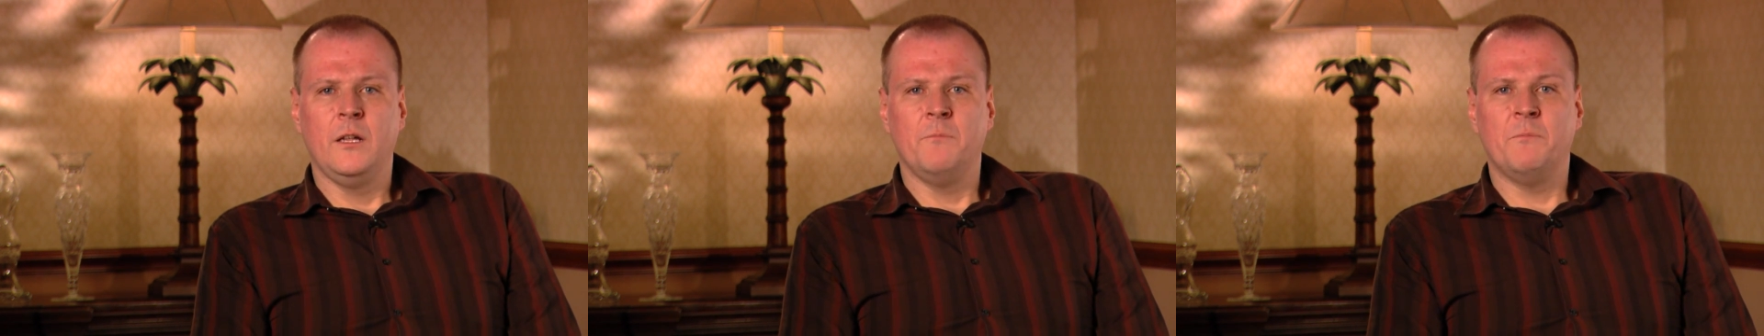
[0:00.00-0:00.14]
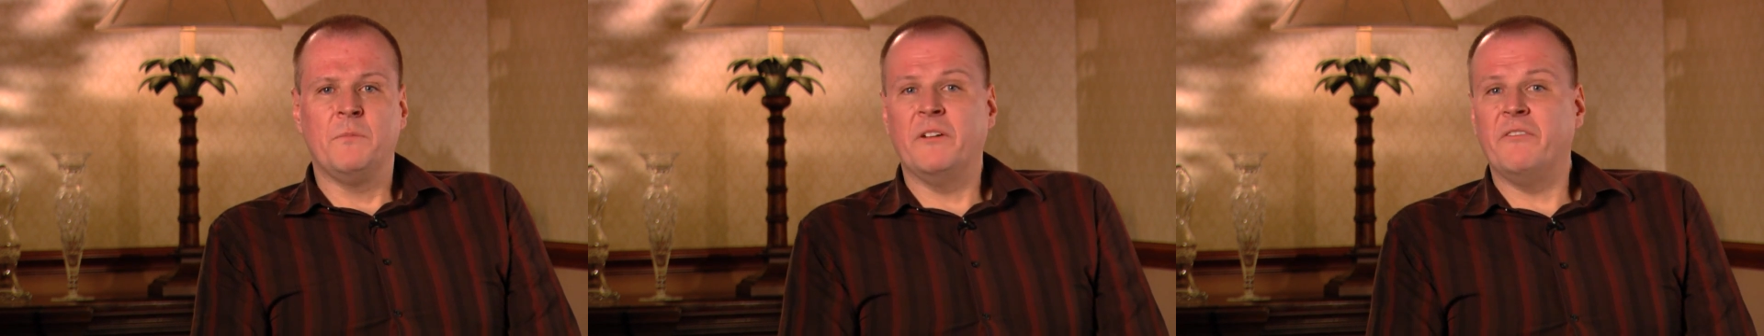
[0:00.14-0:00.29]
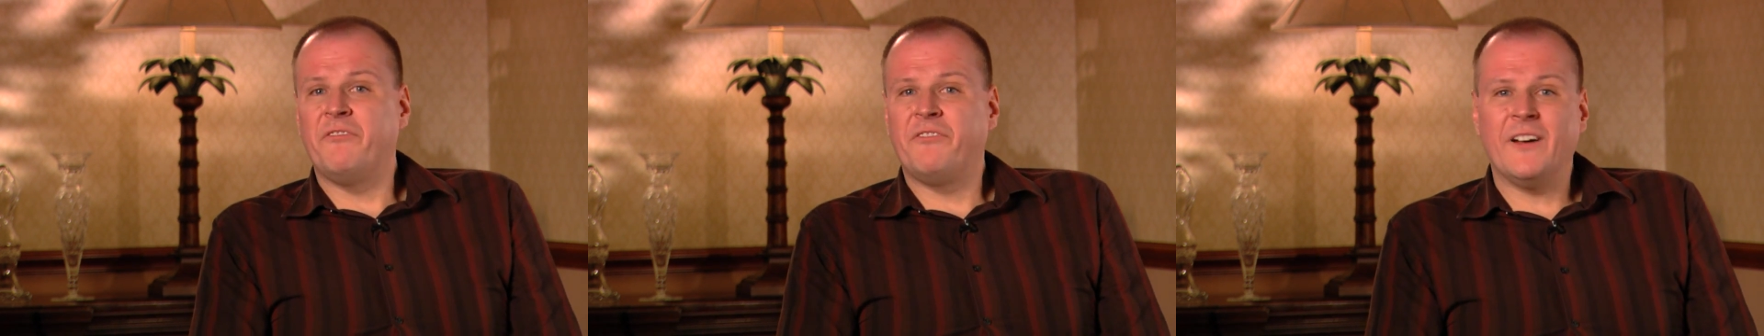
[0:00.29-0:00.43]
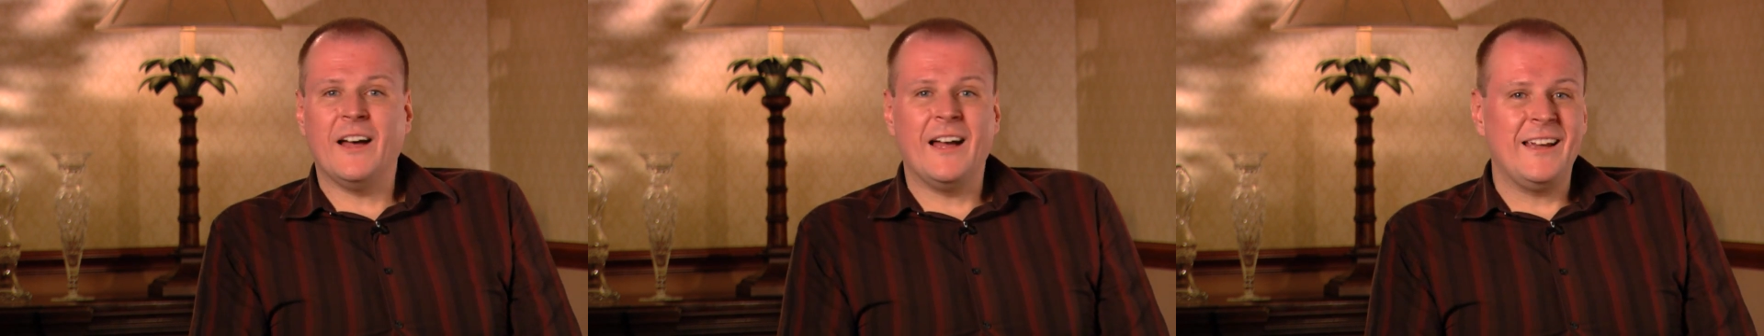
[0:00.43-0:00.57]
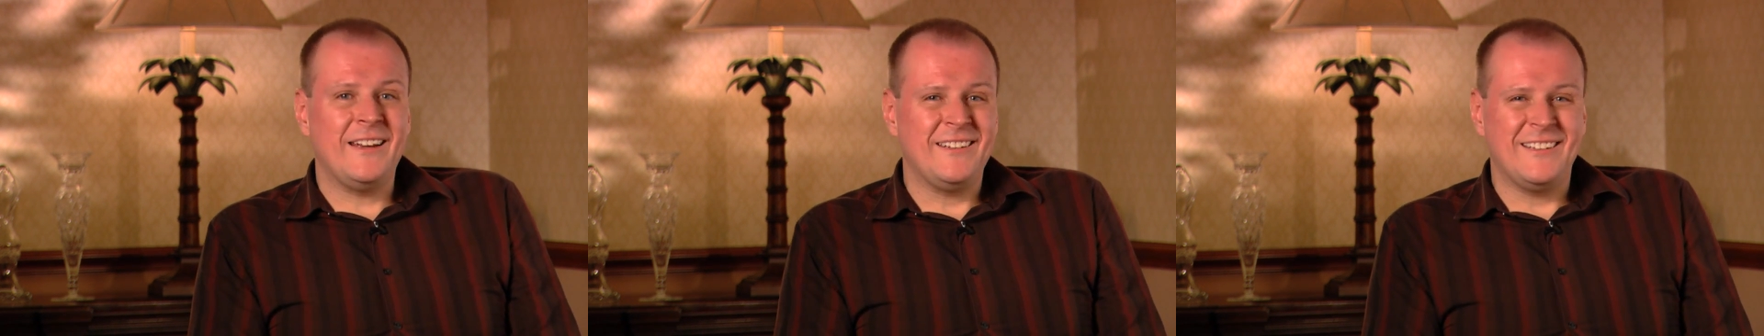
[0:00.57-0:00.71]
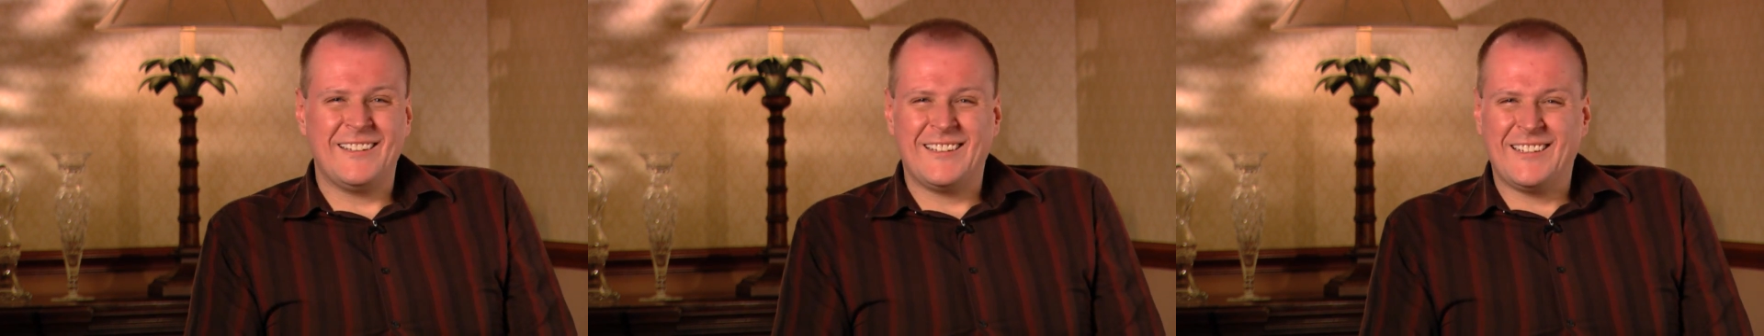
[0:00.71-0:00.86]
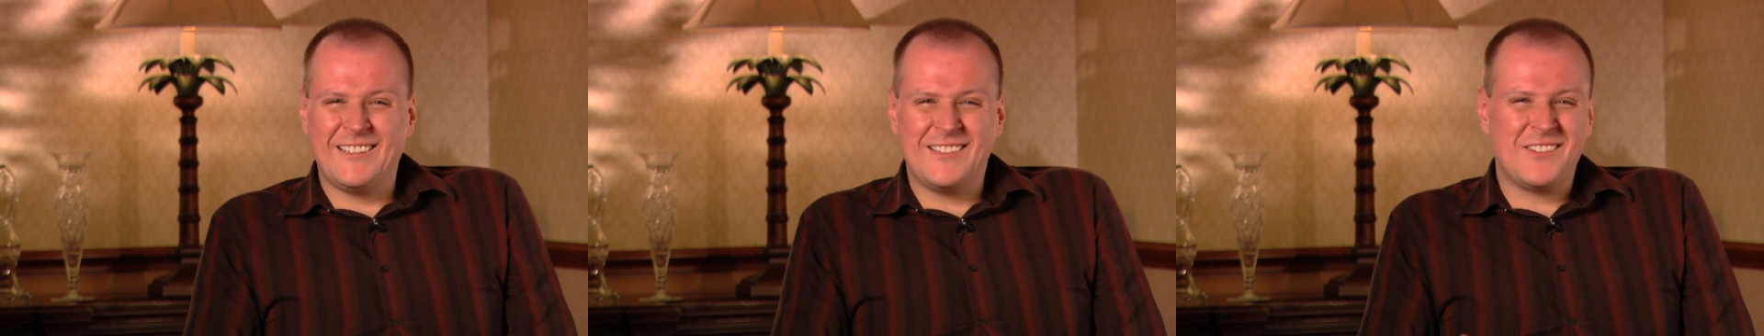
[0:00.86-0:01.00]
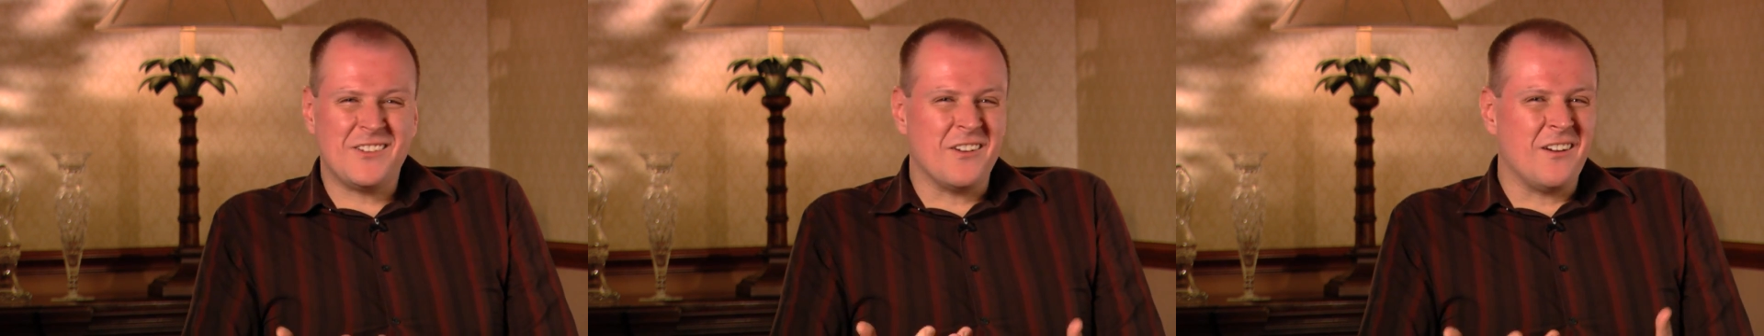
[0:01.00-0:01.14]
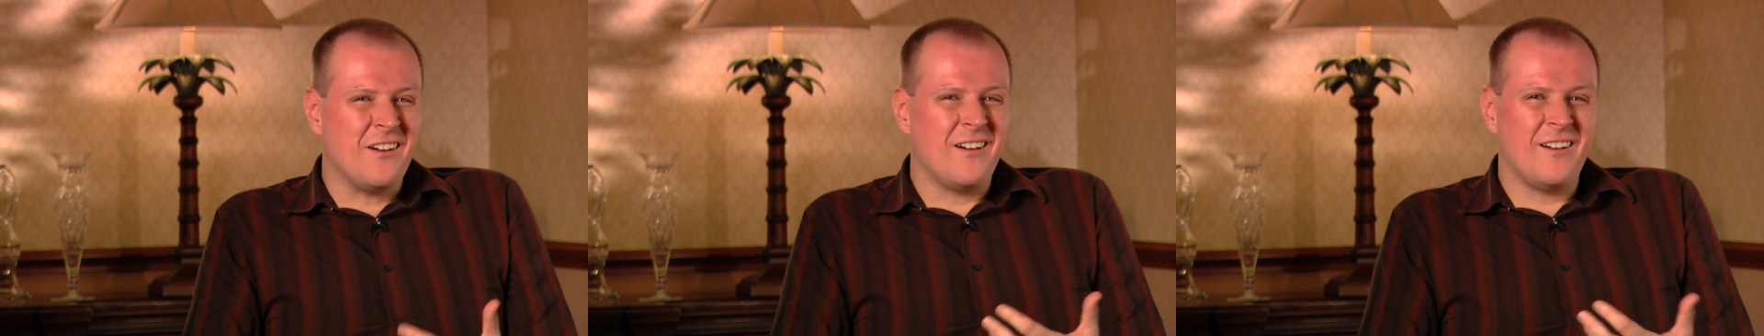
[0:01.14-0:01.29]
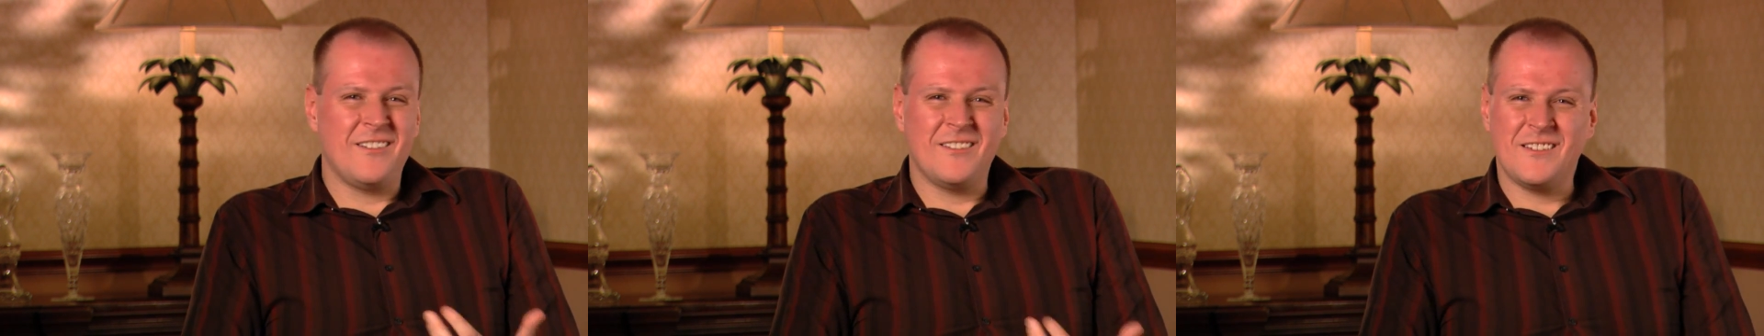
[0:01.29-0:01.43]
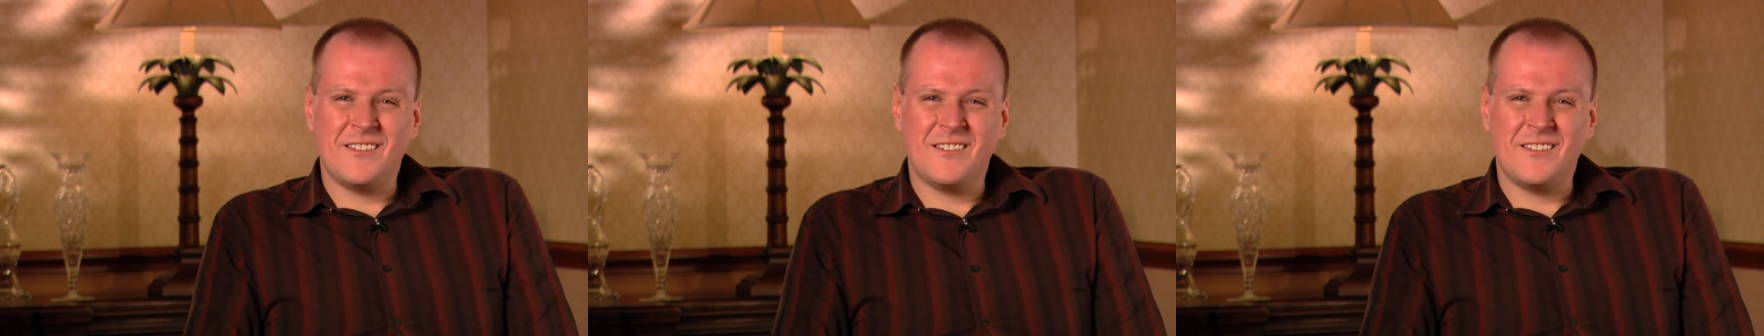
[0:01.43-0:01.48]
but find that guitar